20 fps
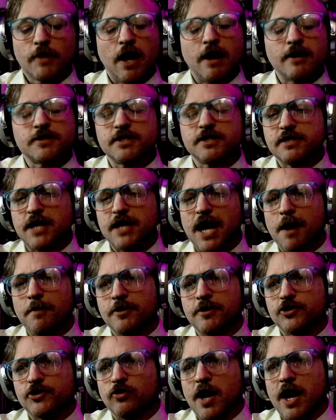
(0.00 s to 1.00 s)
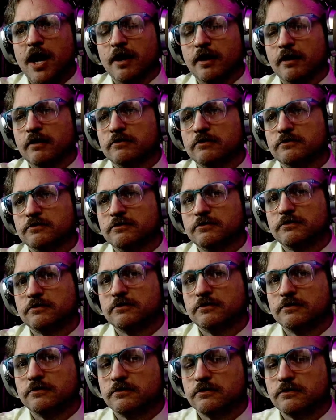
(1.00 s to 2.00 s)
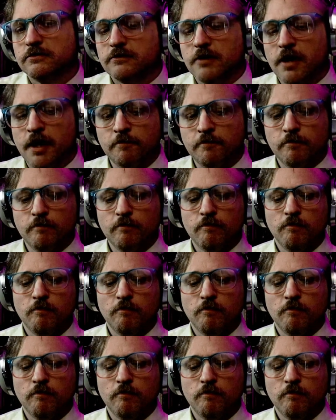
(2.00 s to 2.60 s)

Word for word: That's at the time of this writing, right?